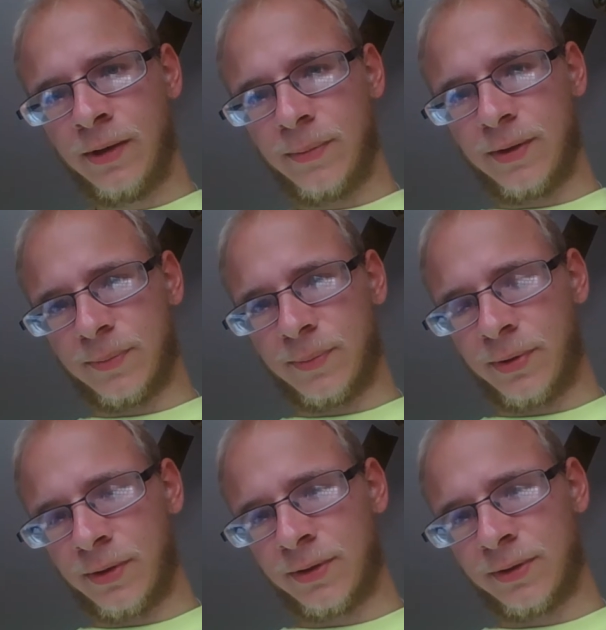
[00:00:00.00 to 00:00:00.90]
because
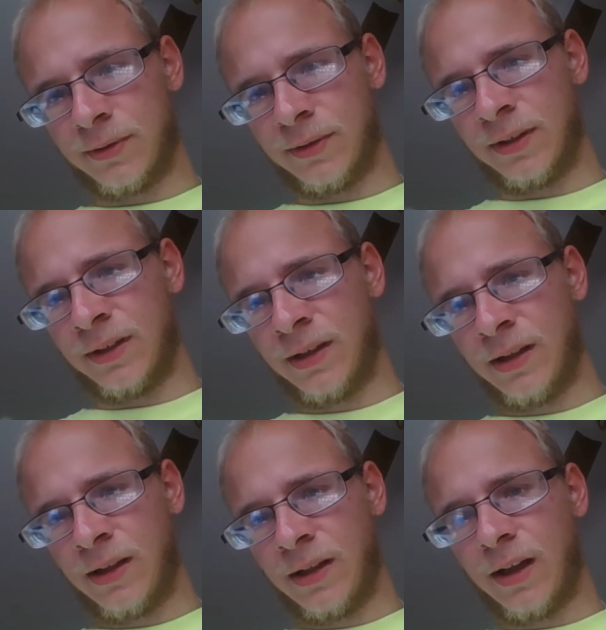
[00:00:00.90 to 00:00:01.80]
personally,
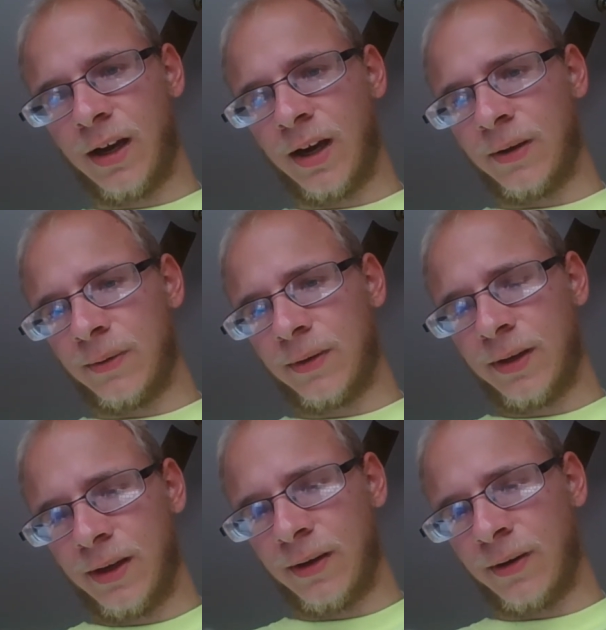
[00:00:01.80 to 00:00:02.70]
I don't
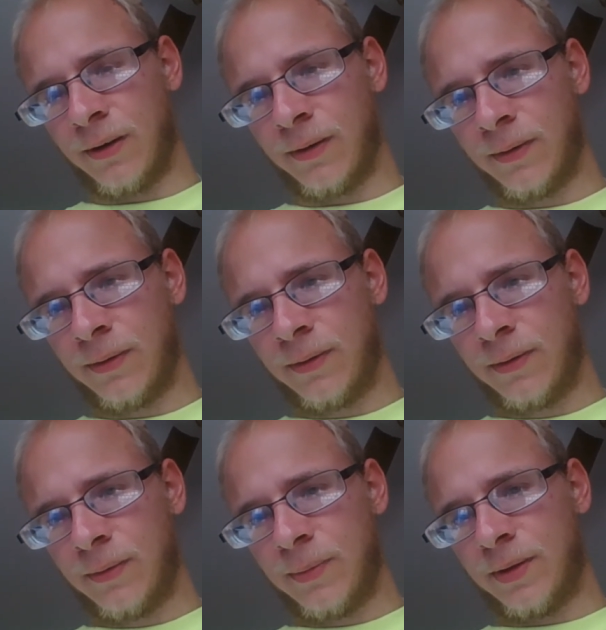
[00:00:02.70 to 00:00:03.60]
care
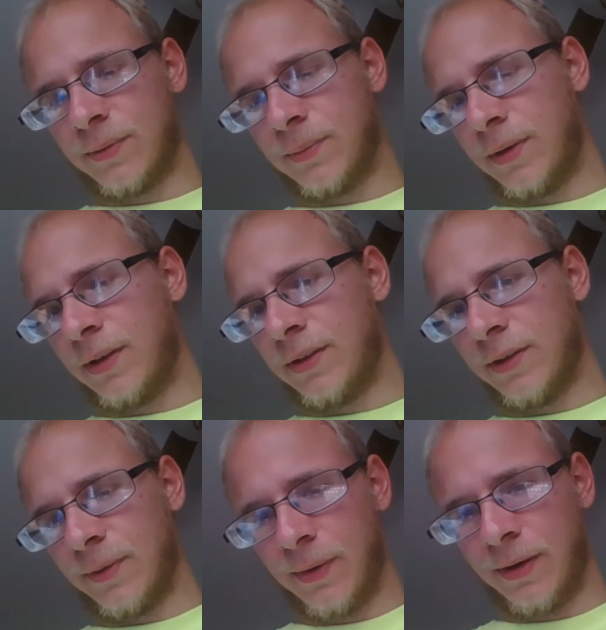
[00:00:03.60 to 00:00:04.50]
because money
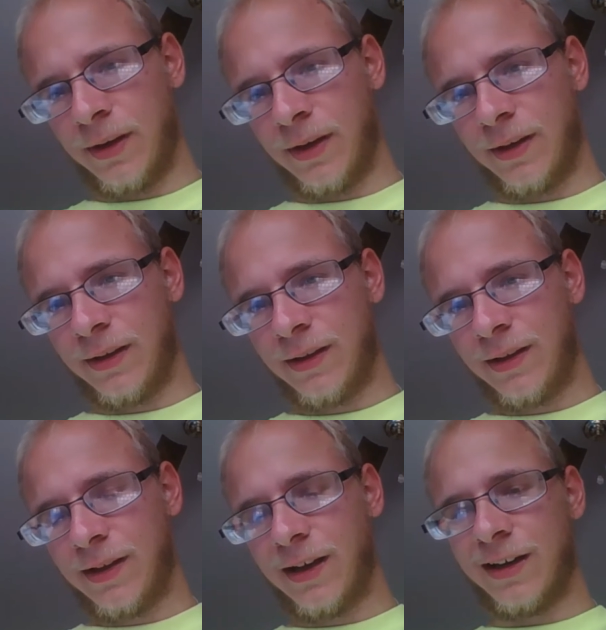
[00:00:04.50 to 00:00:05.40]
is money
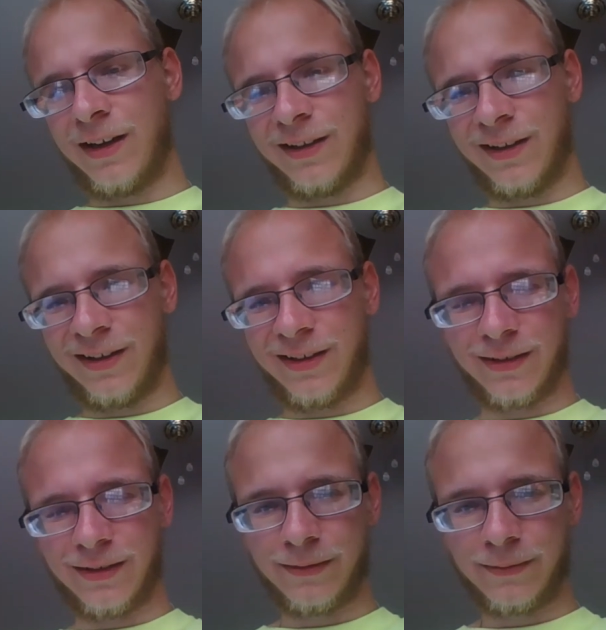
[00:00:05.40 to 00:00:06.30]
and I like
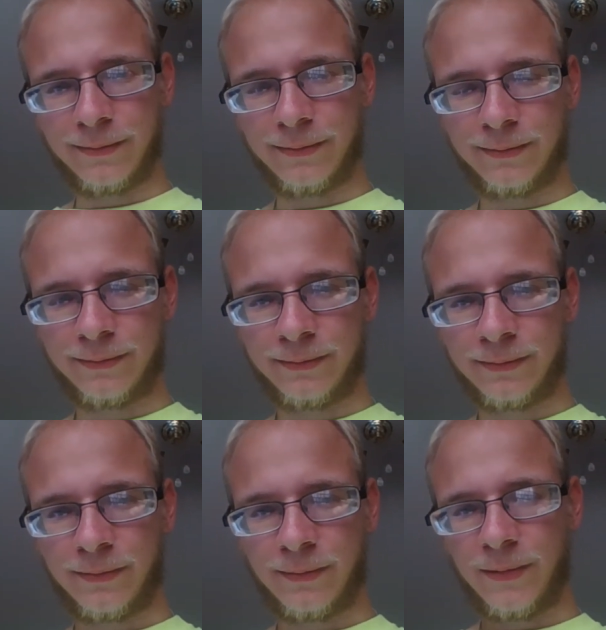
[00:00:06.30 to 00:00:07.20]
it.
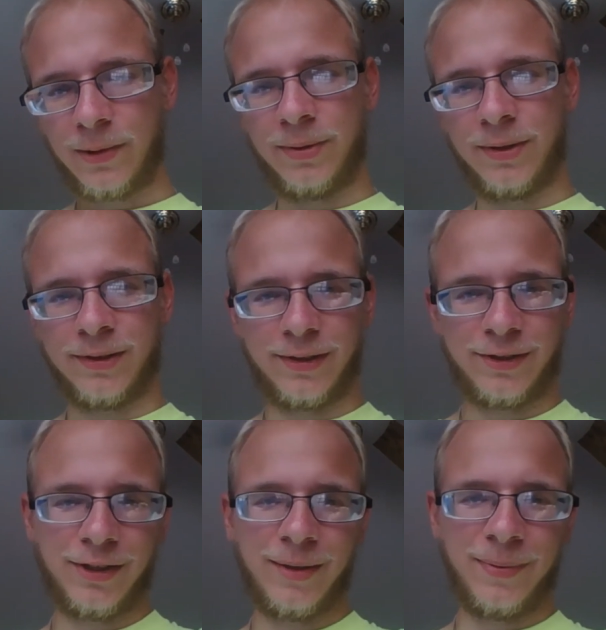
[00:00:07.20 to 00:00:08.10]
Plus, I
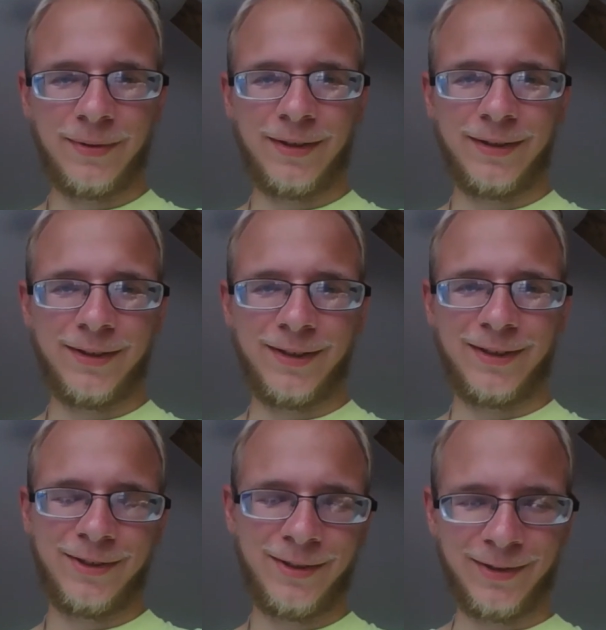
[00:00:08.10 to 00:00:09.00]
shop a lot
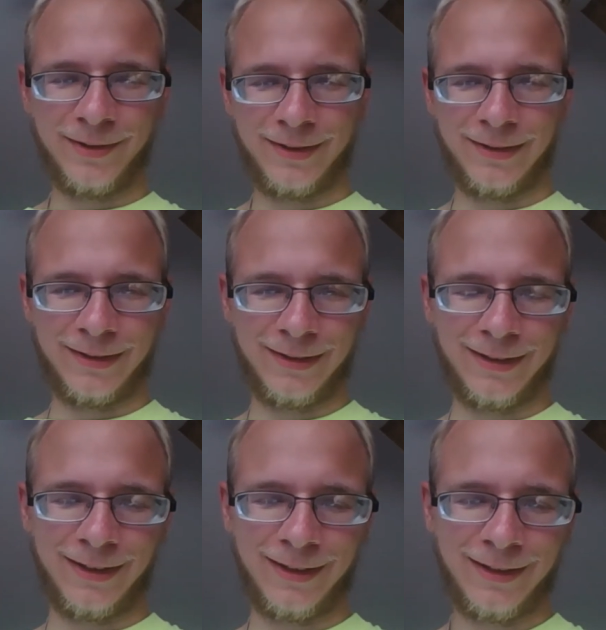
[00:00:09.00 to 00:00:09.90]
there too, so it's
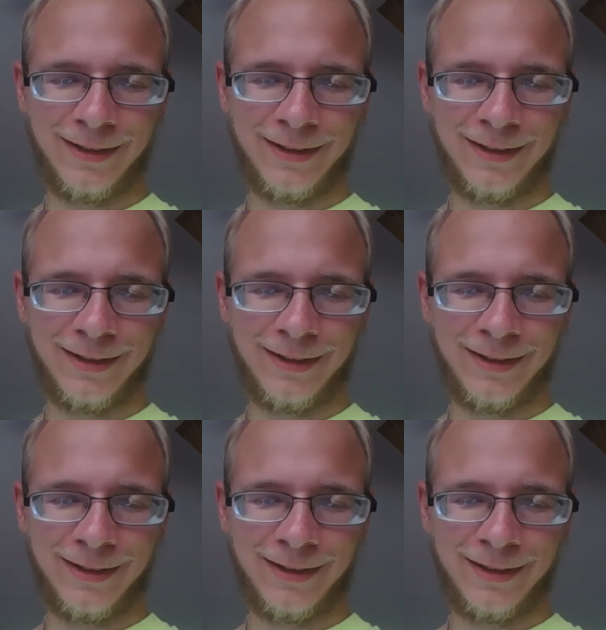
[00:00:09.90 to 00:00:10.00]
like,